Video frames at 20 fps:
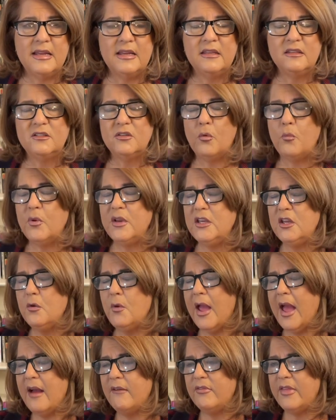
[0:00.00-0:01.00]
so when you
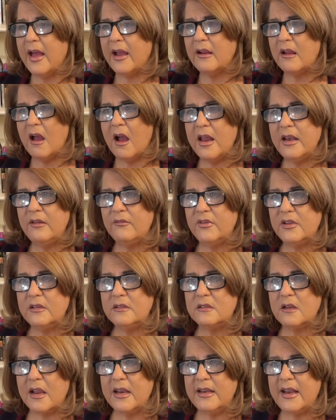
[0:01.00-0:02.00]
have that kind of a
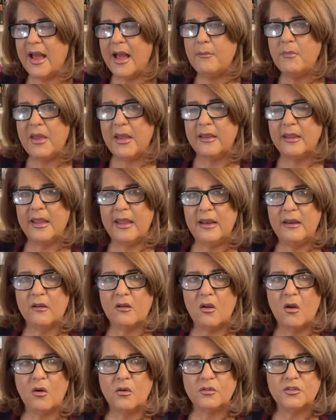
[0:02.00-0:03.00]
dynamic in a
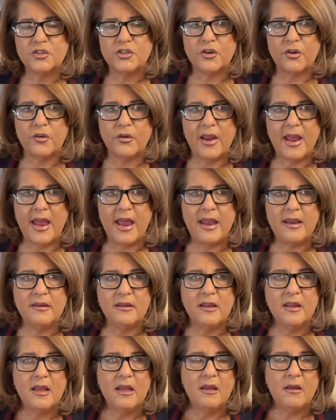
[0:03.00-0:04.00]
culture
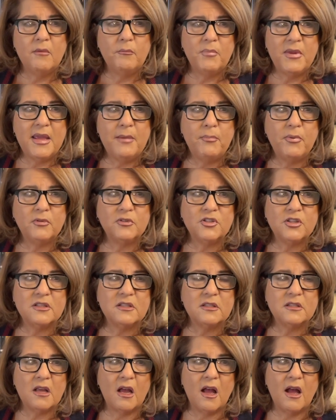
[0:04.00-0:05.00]
and people
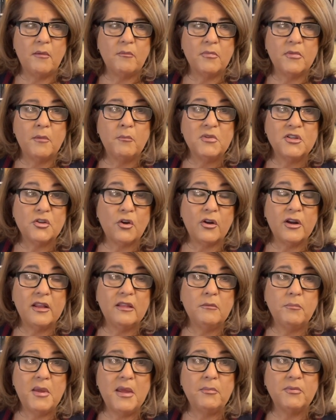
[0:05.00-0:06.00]
just um, the majority of
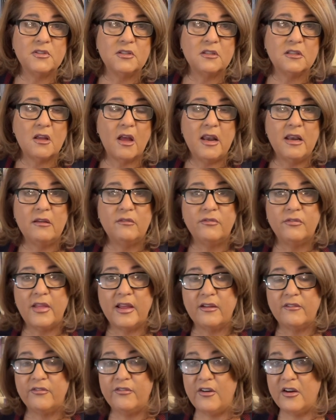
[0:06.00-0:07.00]
the people just kind of
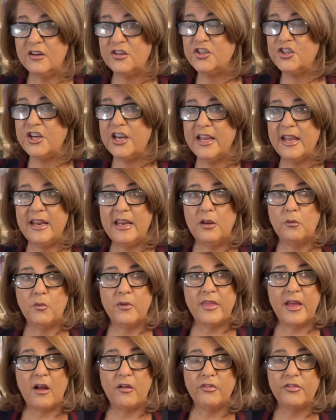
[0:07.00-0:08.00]
like functioning in it
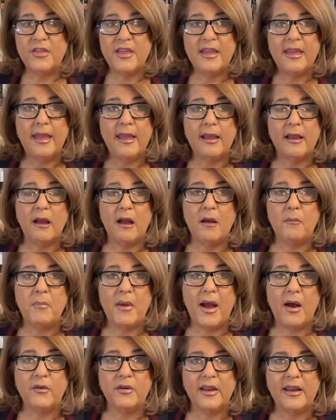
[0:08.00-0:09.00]
without thinking
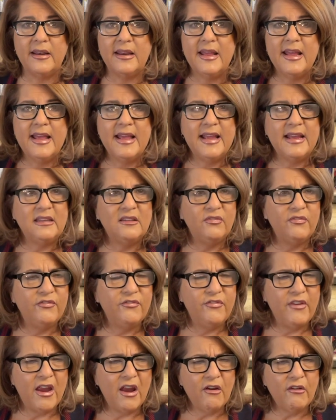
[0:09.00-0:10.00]
about it it's
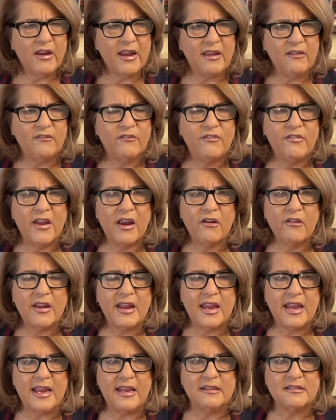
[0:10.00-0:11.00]
very very
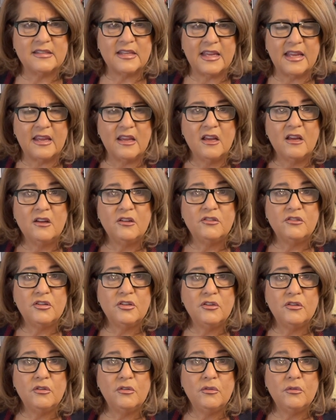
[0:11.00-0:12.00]
easy
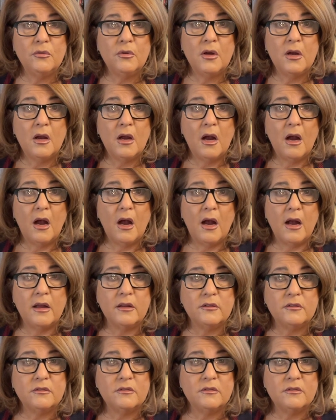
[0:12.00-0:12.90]
to uh,